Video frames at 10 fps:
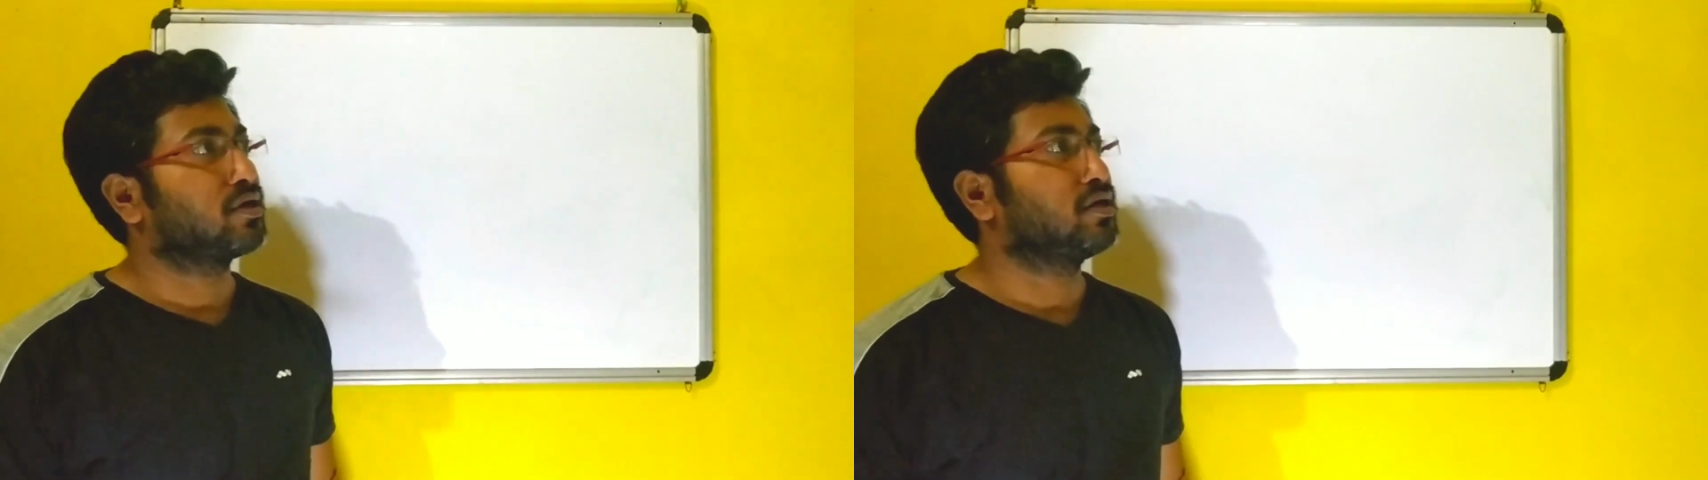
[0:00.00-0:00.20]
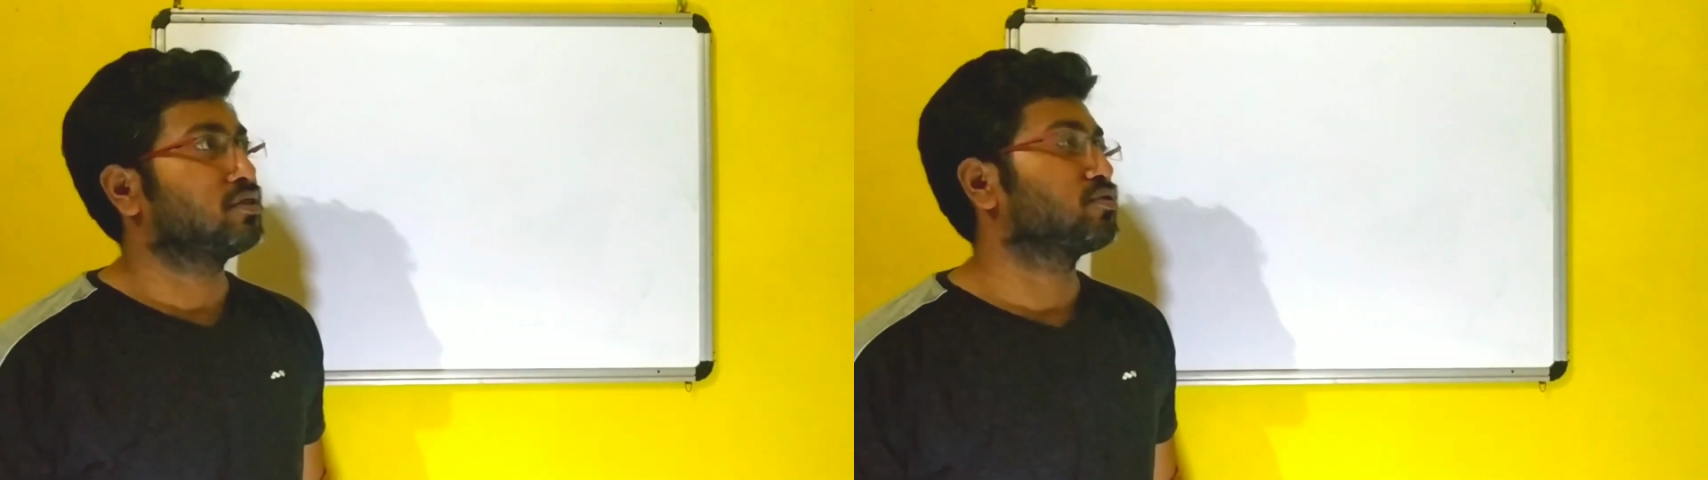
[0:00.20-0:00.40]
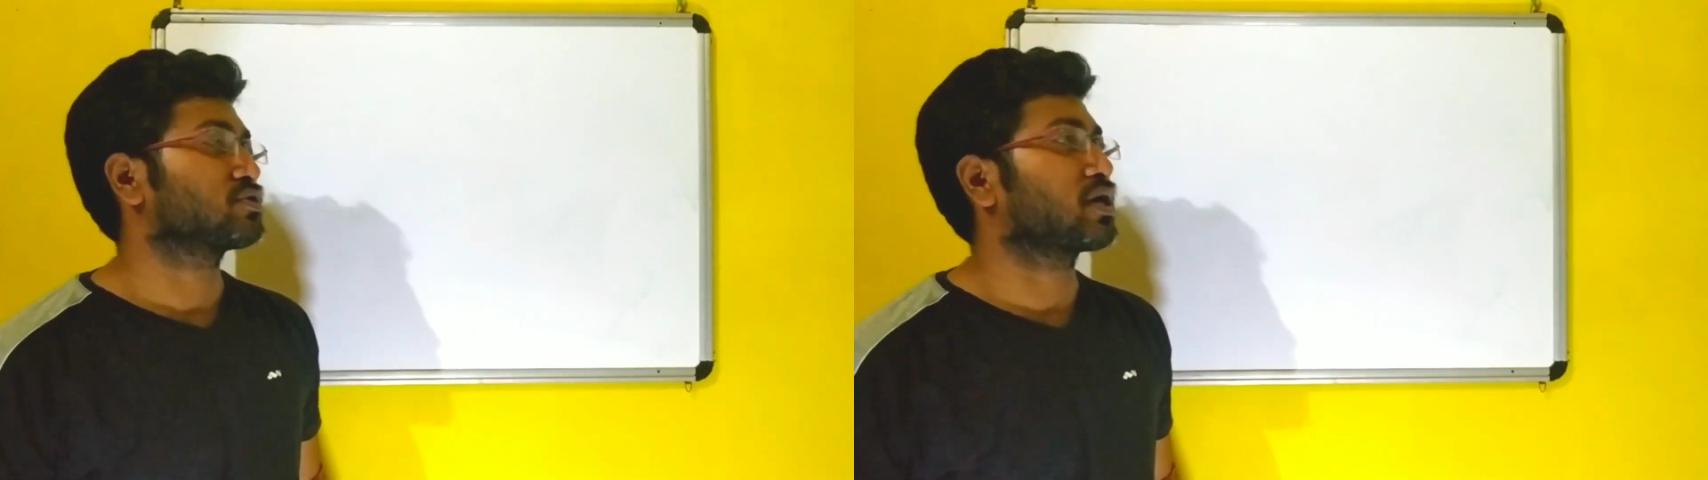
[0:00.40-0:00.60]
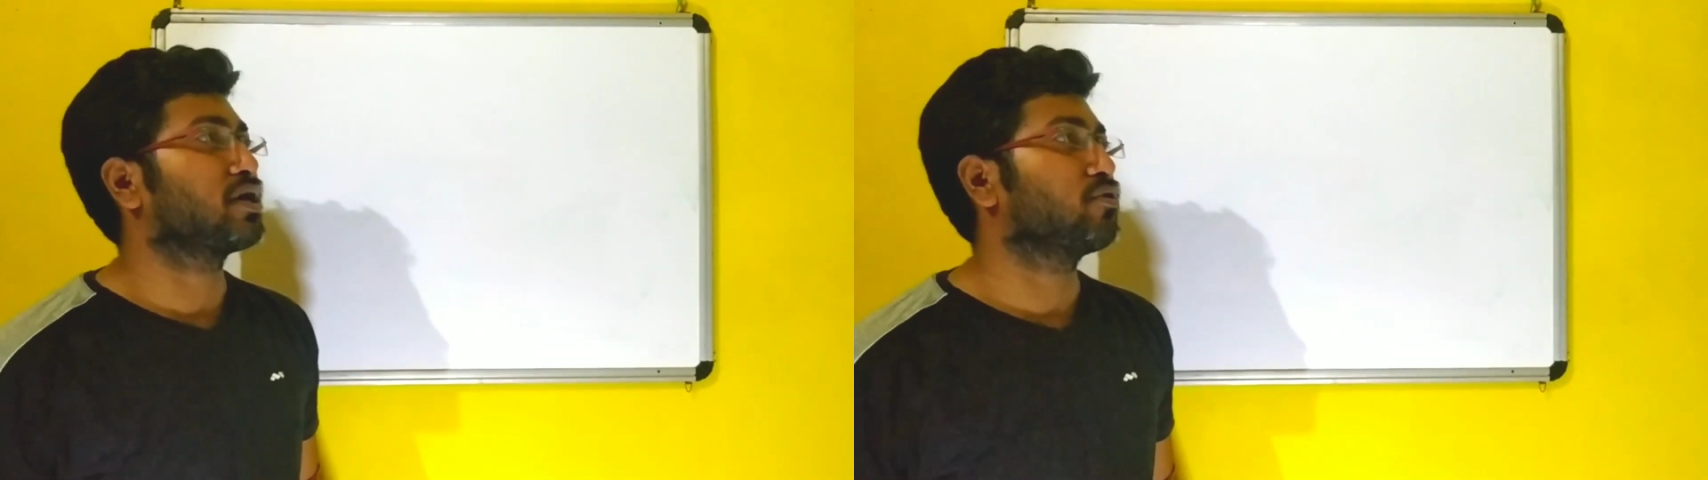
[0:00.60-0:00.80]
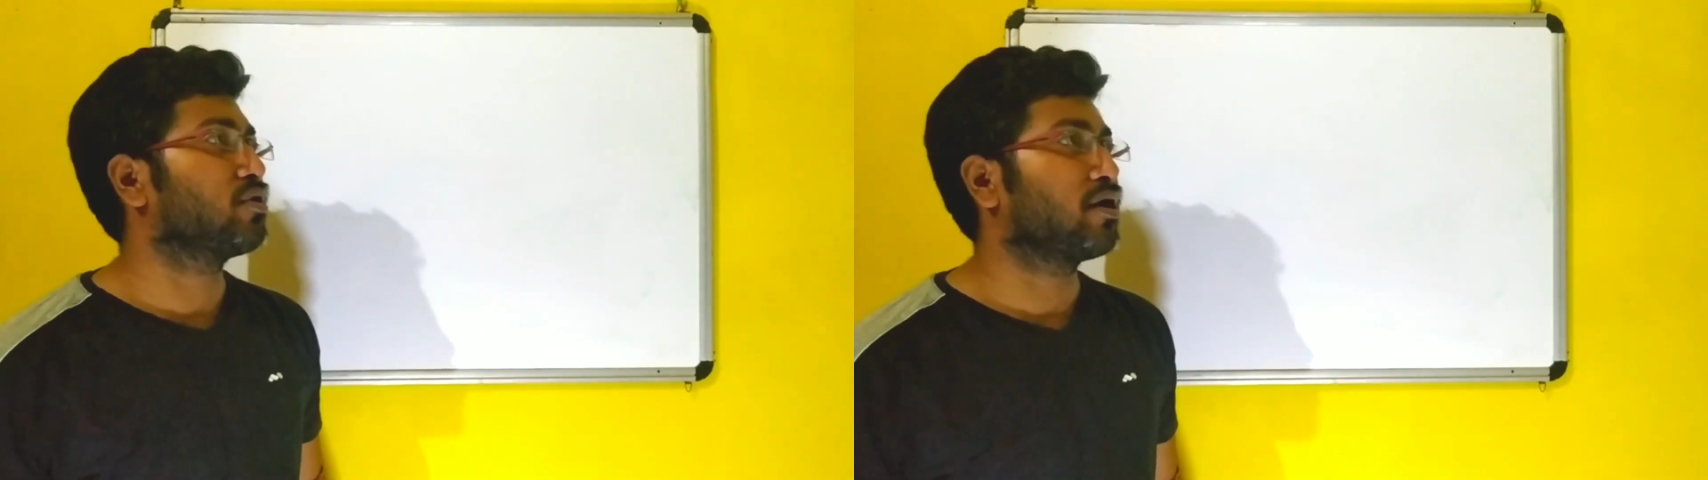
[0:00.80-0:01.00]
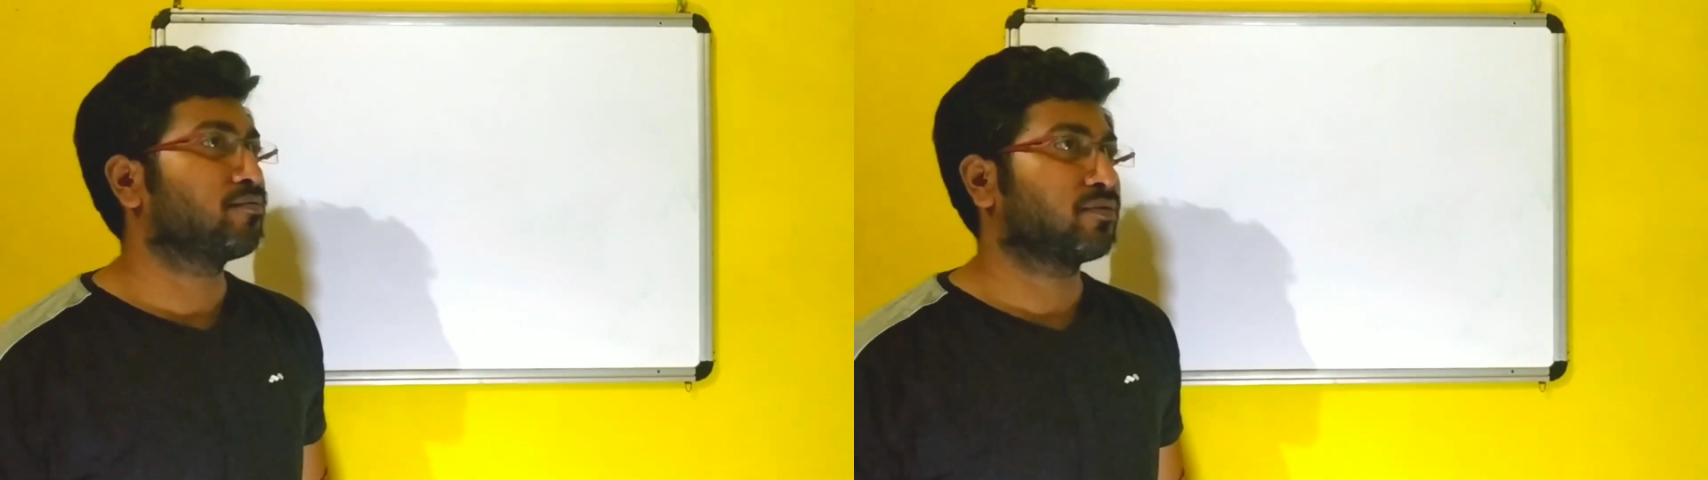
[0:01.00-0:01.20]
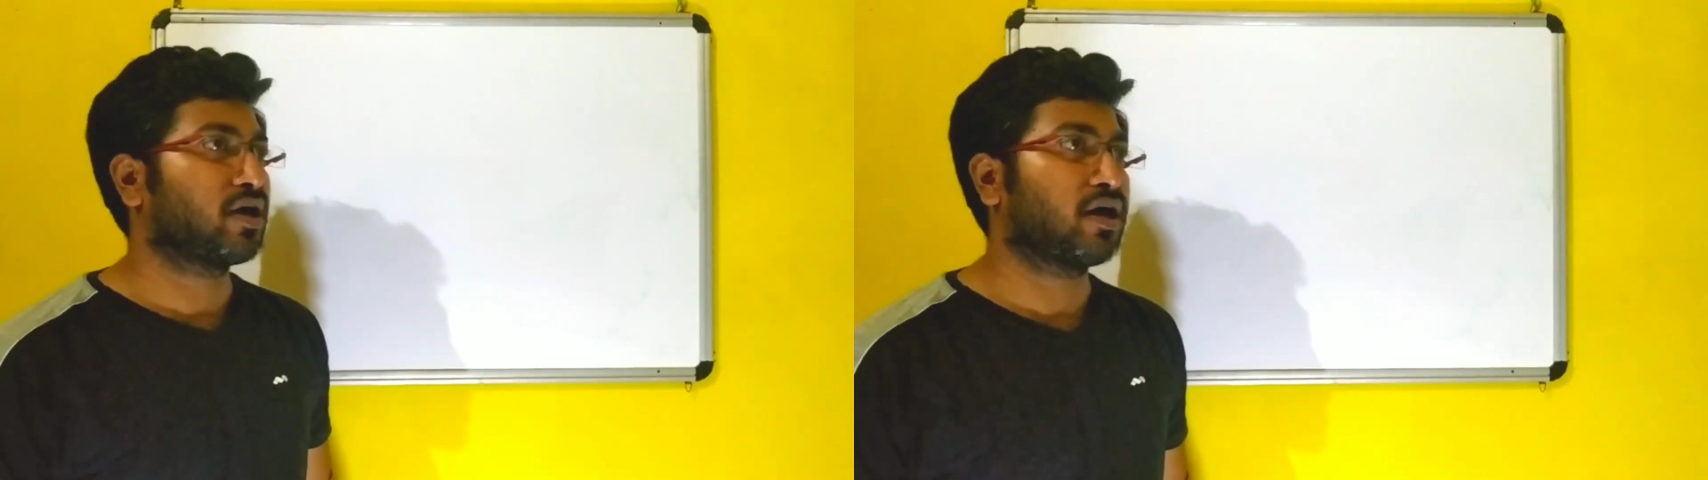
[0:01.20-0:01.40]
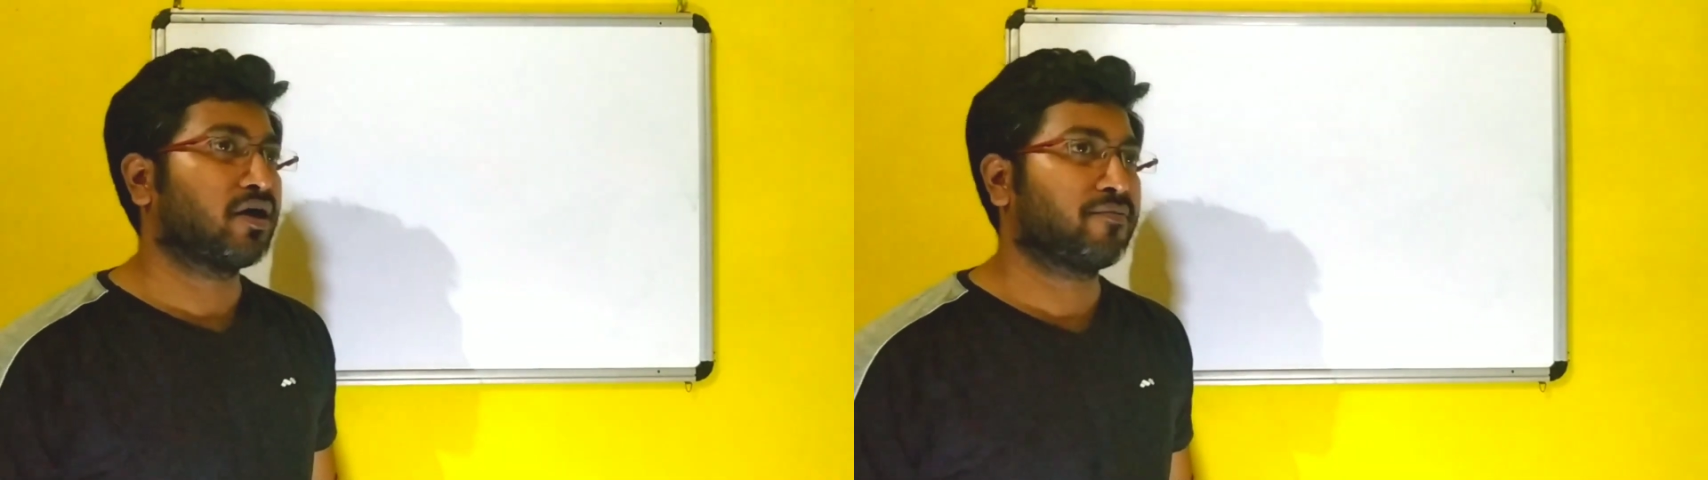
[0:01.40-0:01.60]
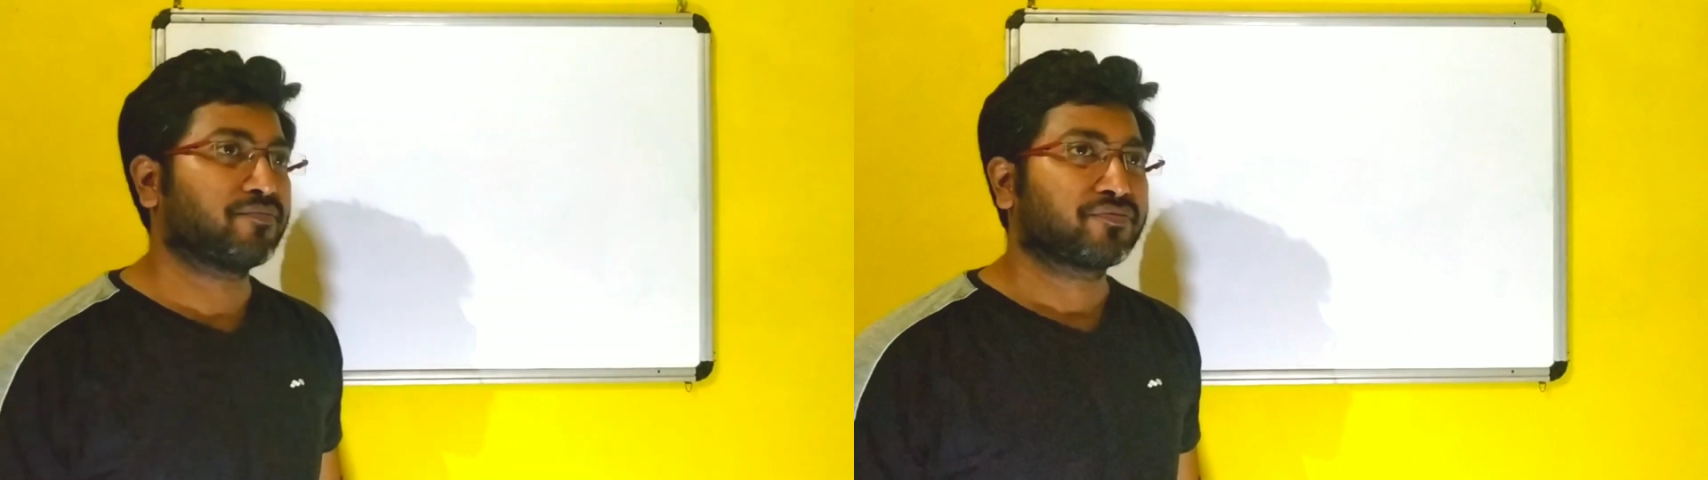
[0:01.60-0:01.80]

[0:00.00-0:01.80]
in those curriculum the